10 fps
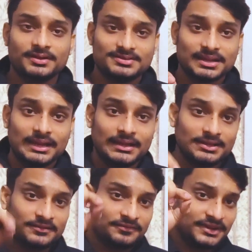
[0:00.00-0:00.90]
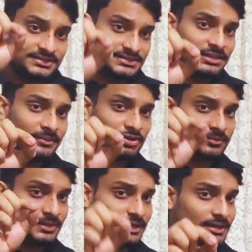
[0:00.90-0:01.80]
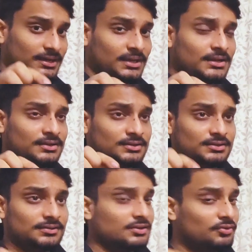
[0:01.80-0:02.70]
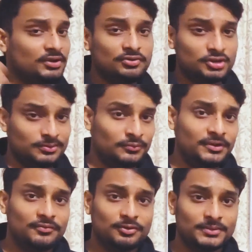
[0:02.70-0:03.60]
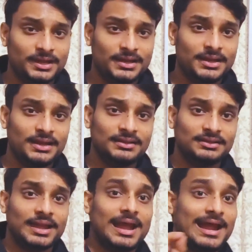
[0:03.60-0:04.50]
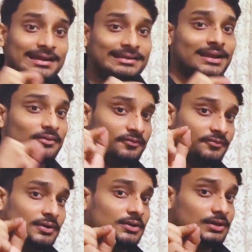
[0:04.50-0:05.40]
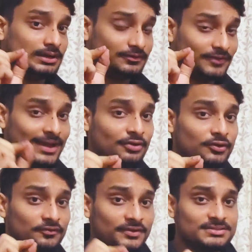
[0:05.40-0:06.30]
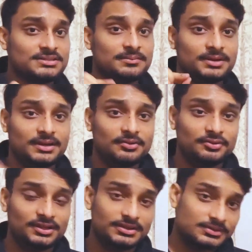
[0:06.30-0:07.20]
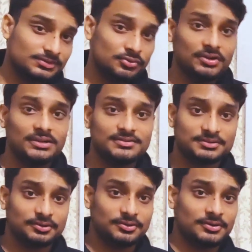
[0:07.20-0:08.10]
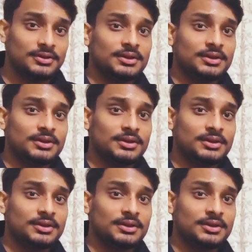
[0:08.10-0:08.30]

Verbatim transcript: select the first element of the array and going to remove it from the array and add that uh, value of first number into their total score